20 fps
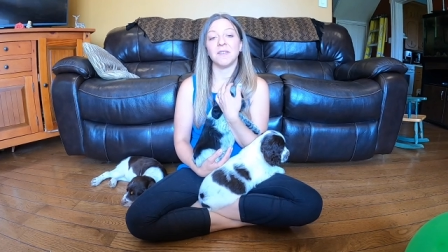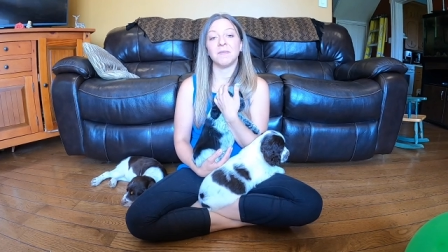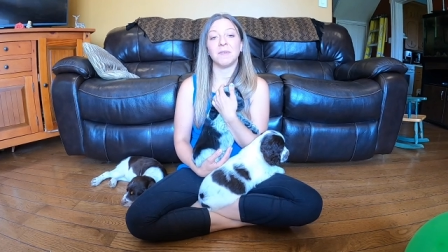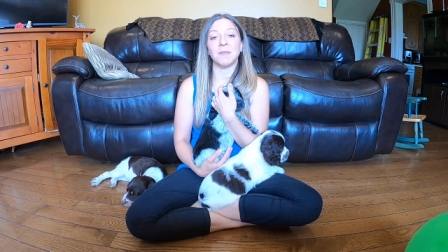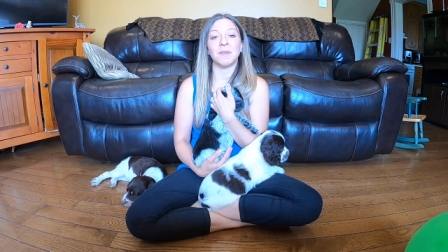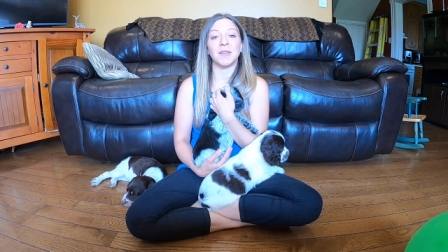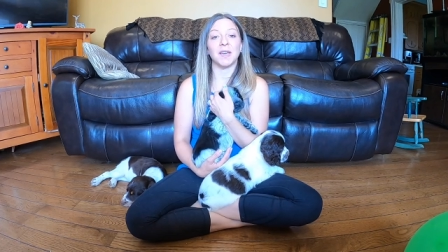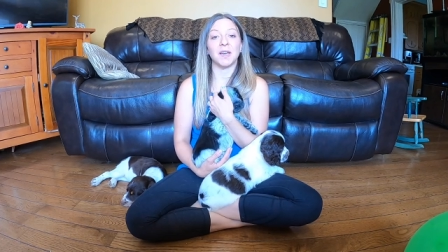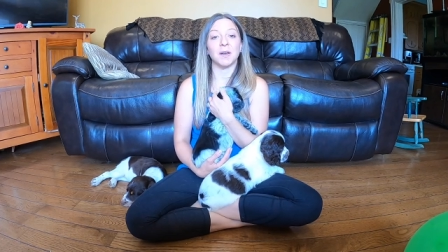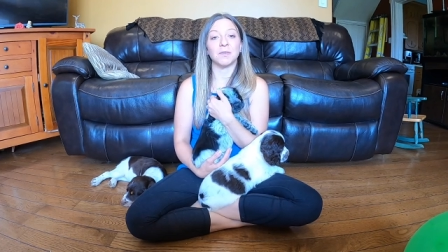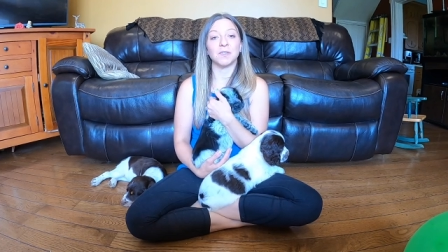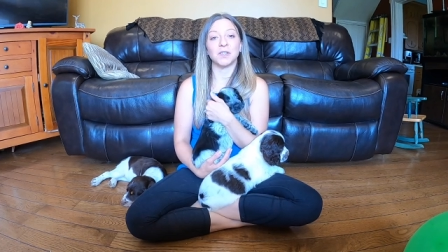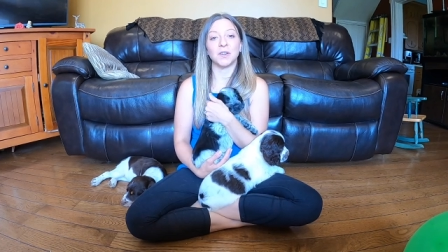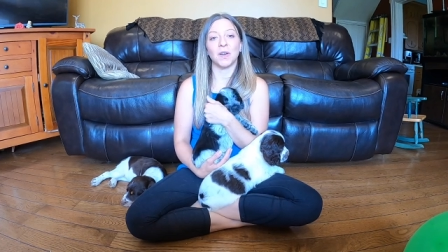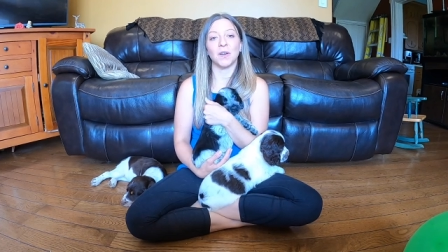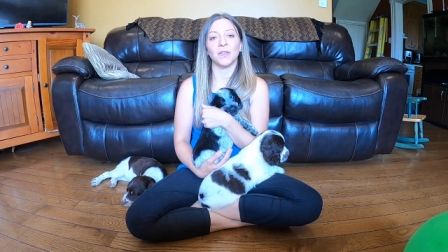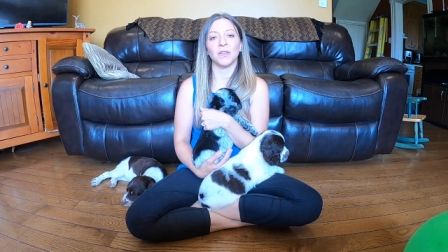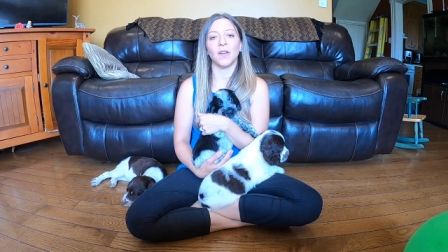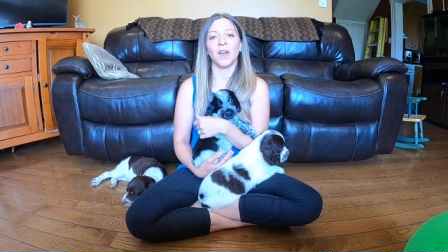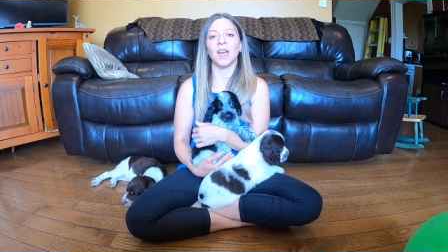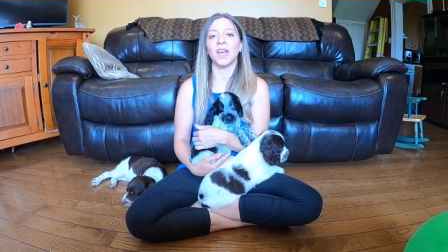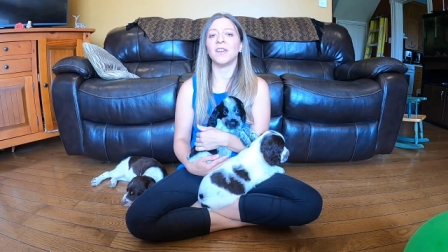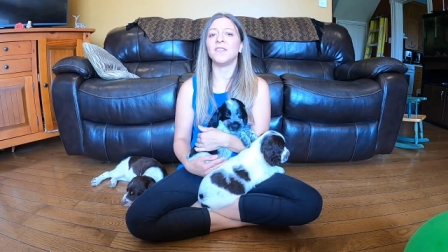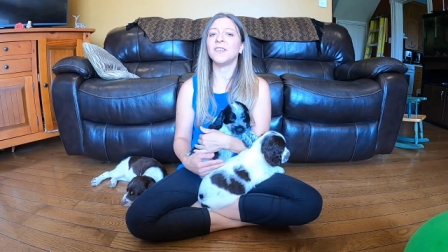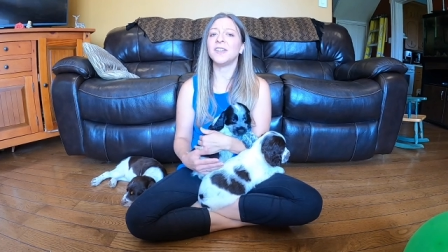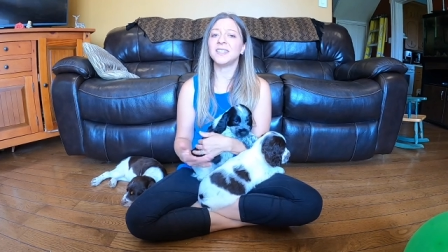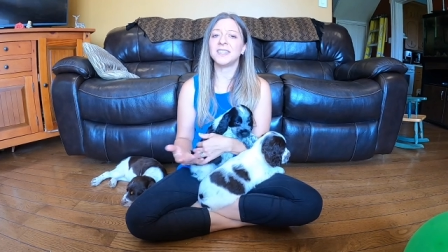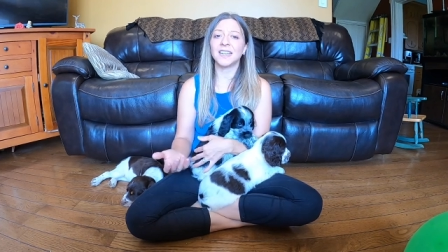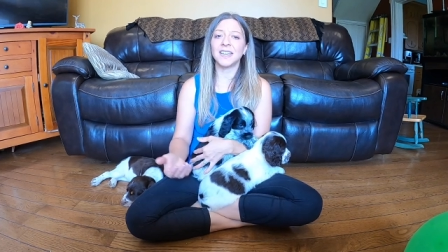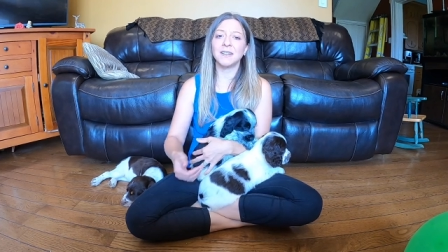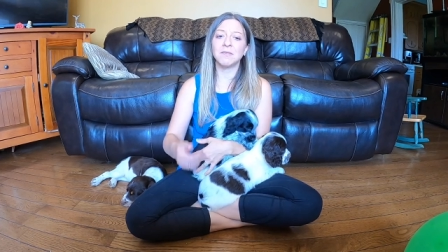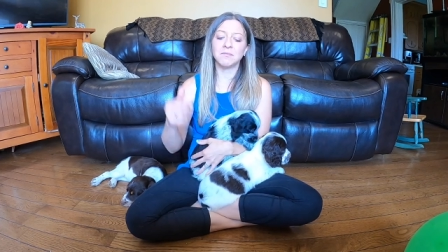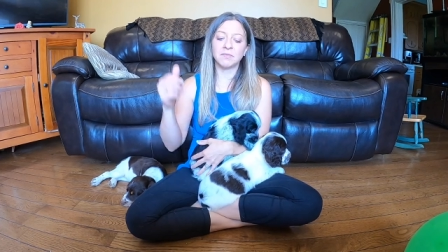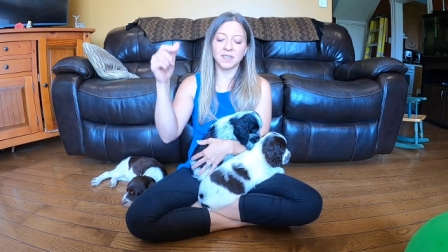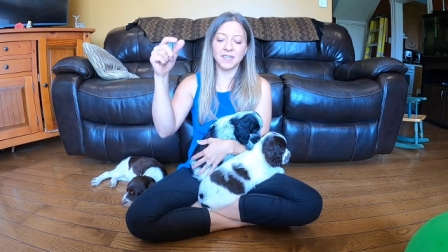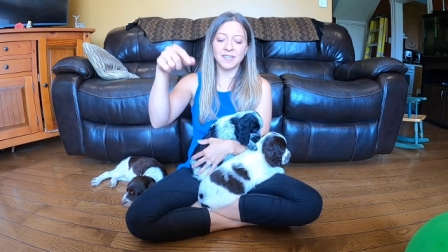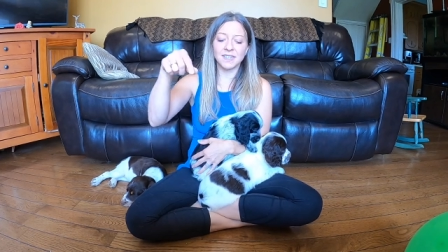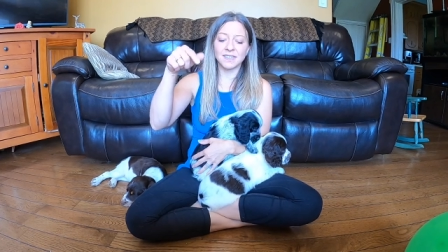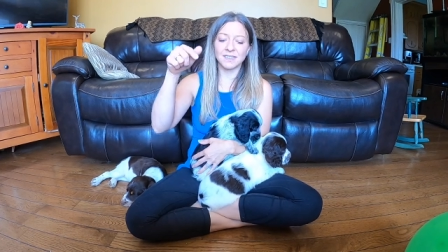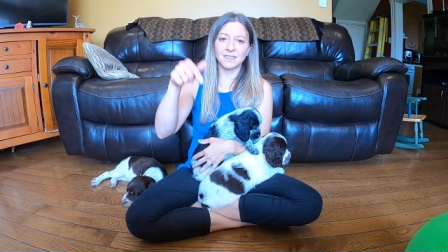maybe it helped you out a lot. If it did,
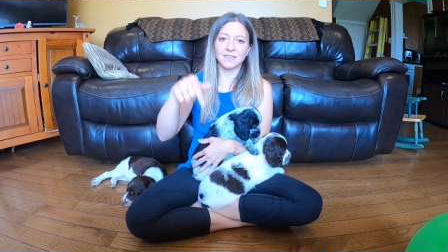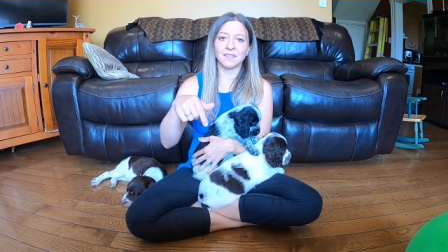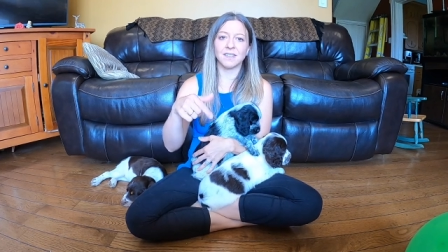please